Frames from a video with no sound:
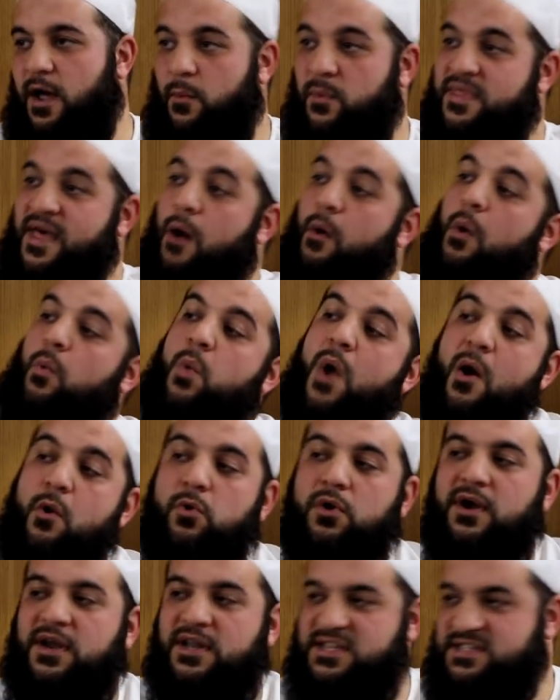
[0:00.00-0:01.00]
with our
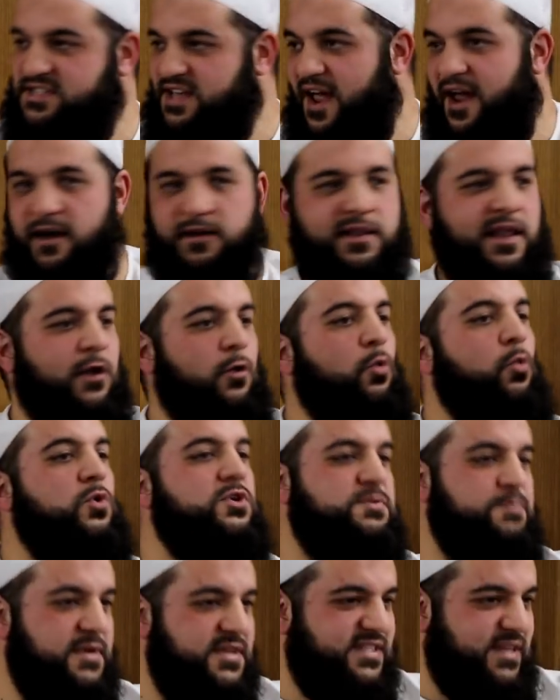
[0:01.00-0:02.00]
worldly side, there'll
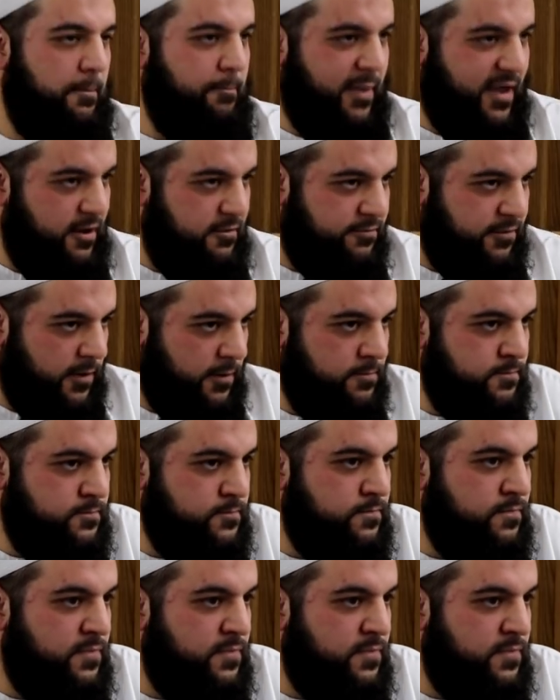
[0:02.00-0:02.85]
always be some benefit.